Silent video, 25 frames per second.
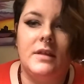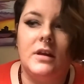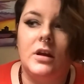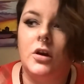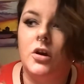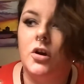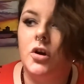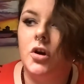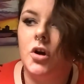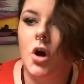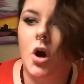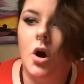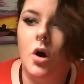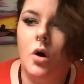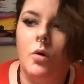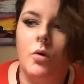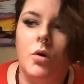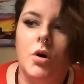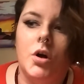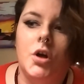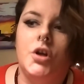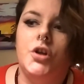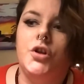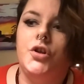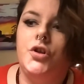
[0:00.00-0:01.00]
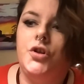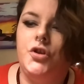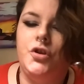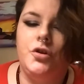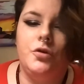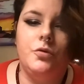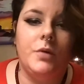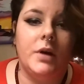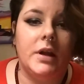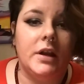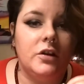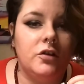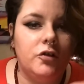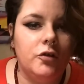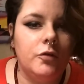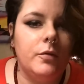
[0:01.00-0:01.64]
then go do it.